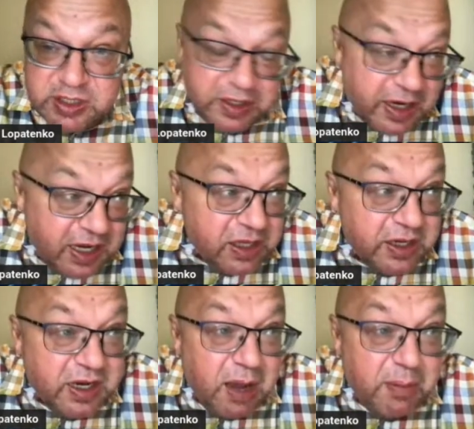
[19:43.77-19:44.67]
And again,
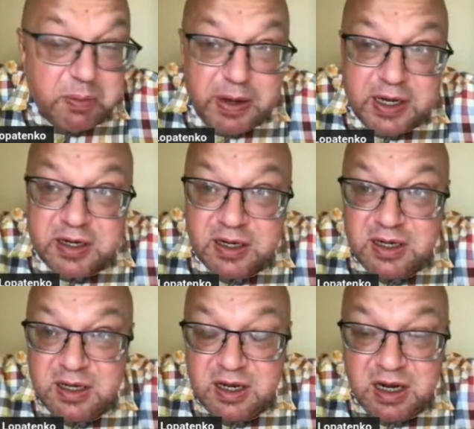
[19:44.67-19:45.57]
like coming back,
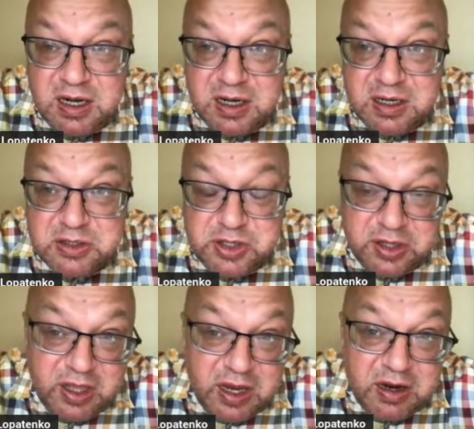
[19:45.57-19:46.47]
they
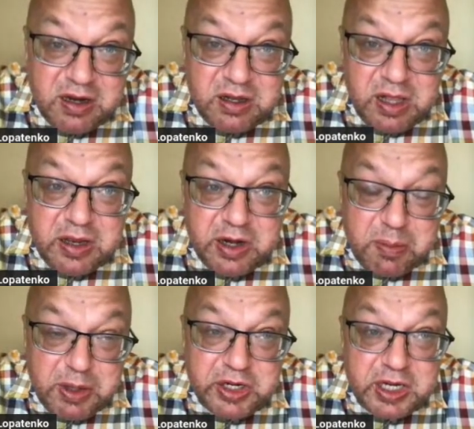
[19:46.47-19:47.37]
take
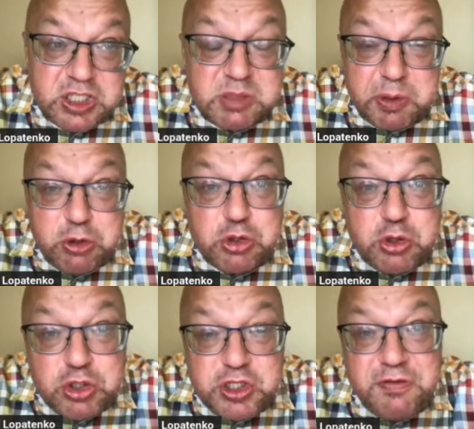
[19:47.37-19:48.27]
recommender agents produce
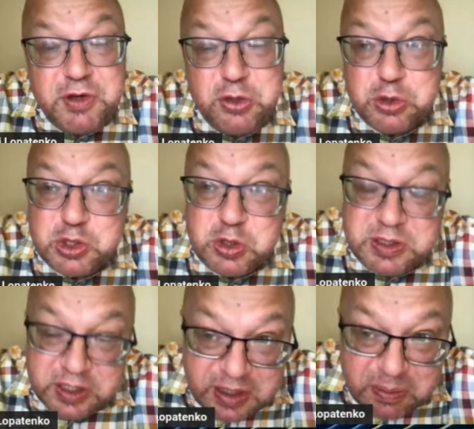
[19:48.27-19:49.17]
huge revenue, so
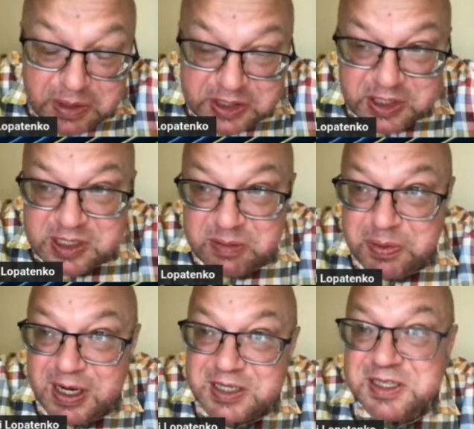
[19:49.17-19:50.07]
the same business
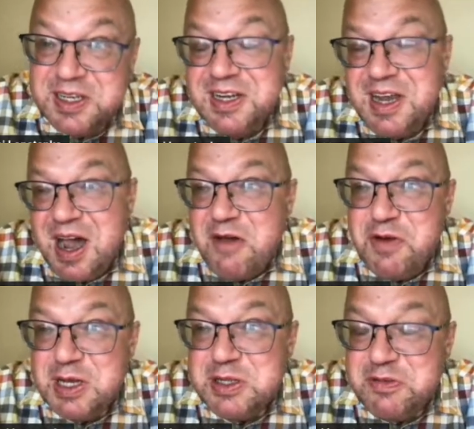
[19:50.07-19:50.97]
impact. I
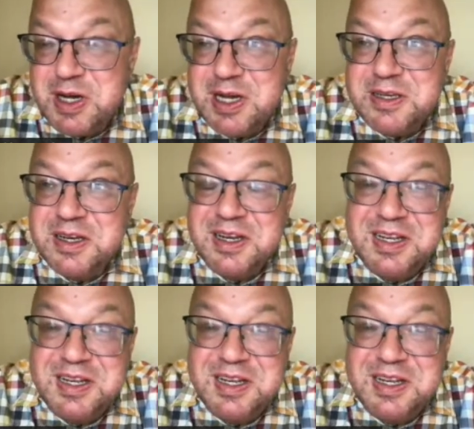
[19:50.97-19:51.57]
wonder why